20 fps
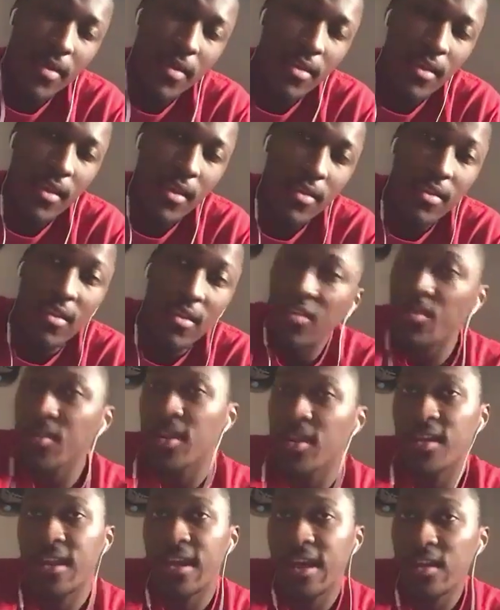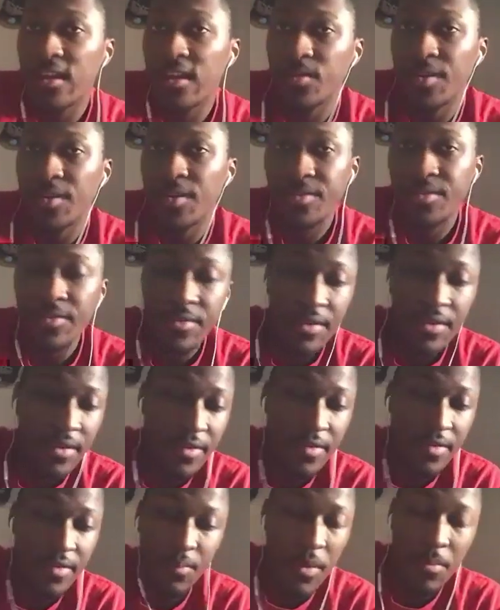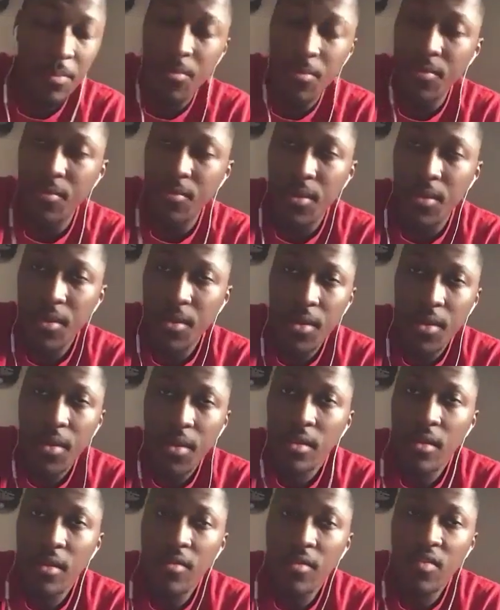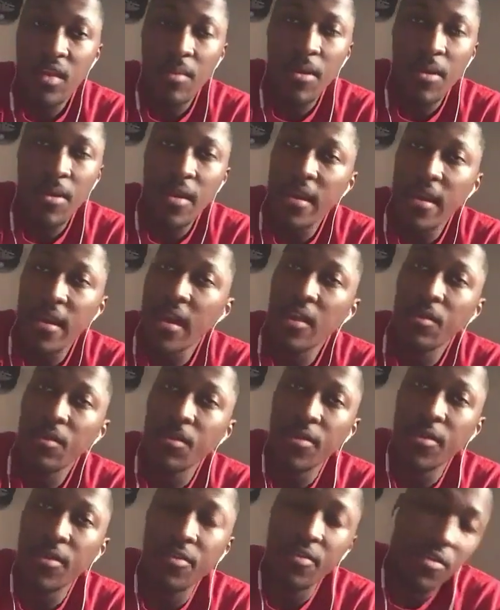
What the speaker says: to get this many cosplayers on it because people love to talk about cosplayers.